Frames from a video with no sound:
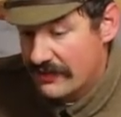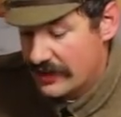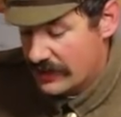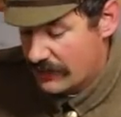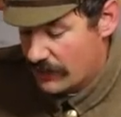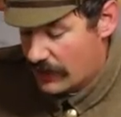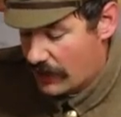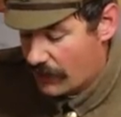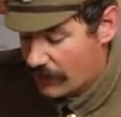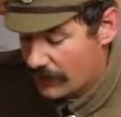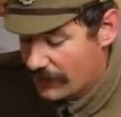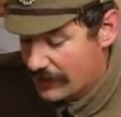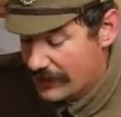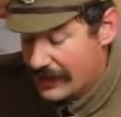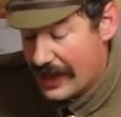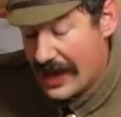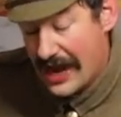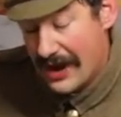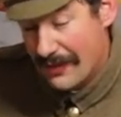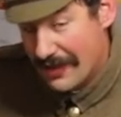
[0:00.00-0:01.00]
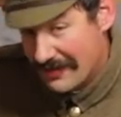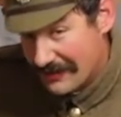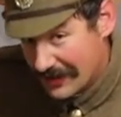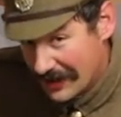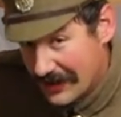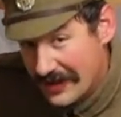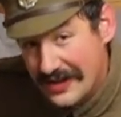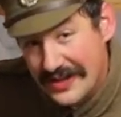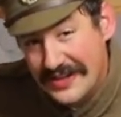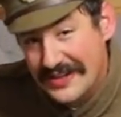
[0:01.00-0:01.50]
really well.
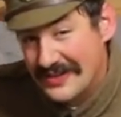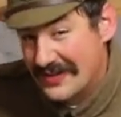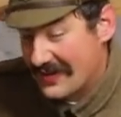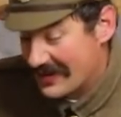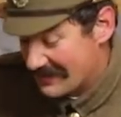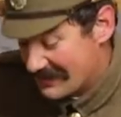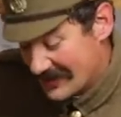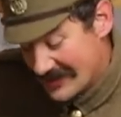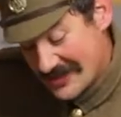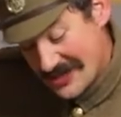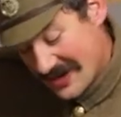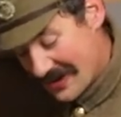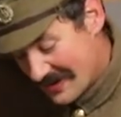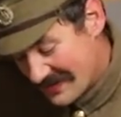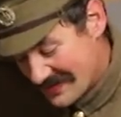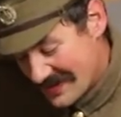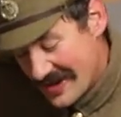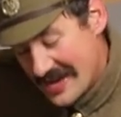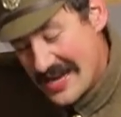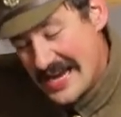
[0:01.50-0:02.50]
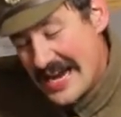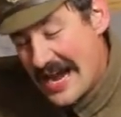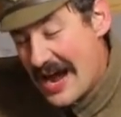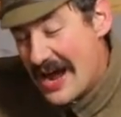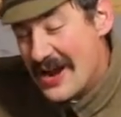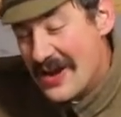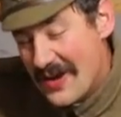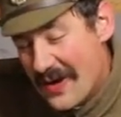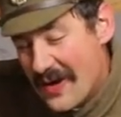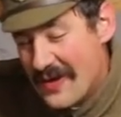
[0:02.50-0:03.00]
However, like myself,
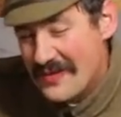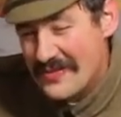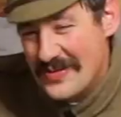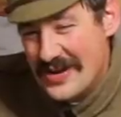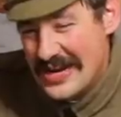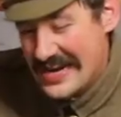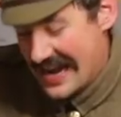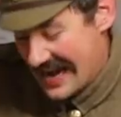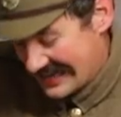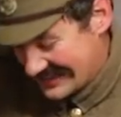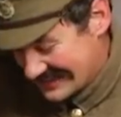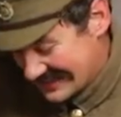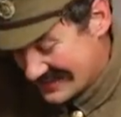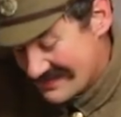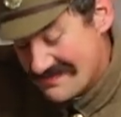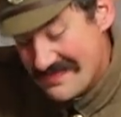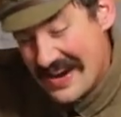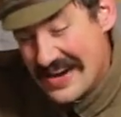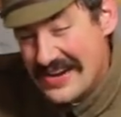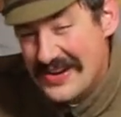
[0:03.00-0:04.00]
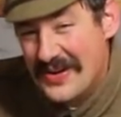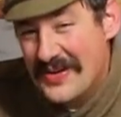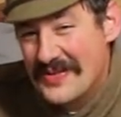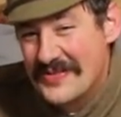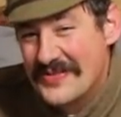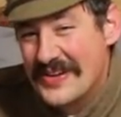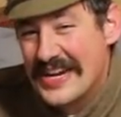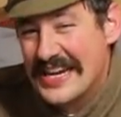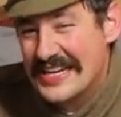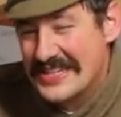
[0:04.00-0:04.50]
a lot of reenactors may not
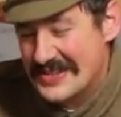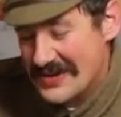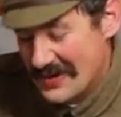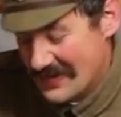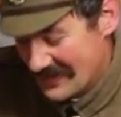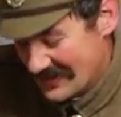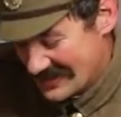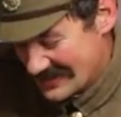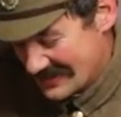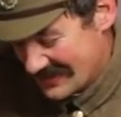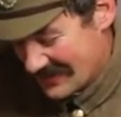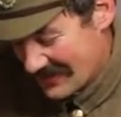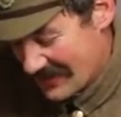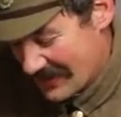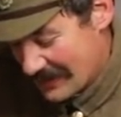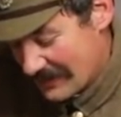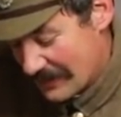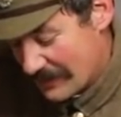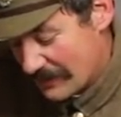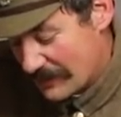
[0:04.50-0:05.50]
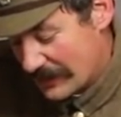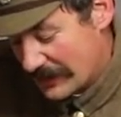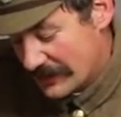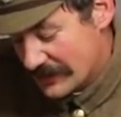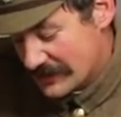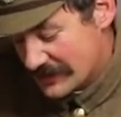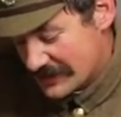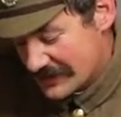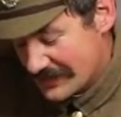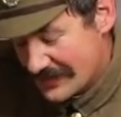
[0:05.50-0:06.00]
fit into original equipment
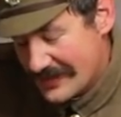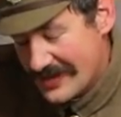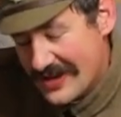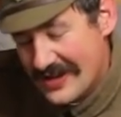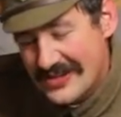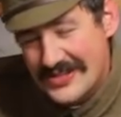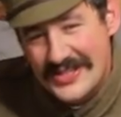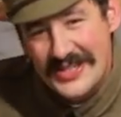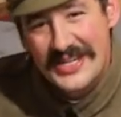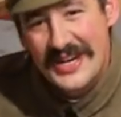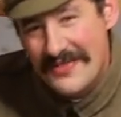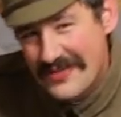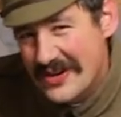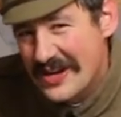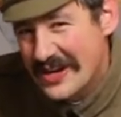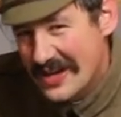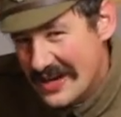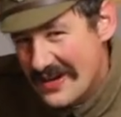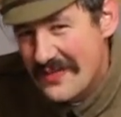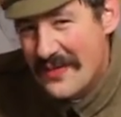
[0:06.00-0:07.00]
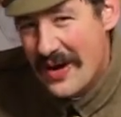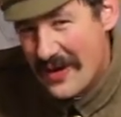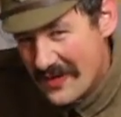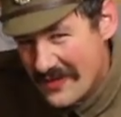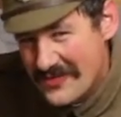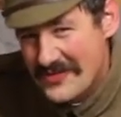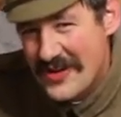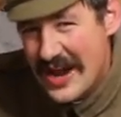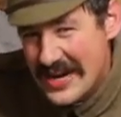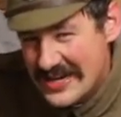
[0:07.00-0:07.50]
because we are significantly well
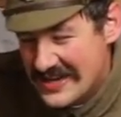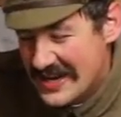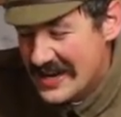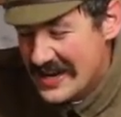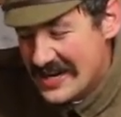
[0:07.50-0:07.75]
fed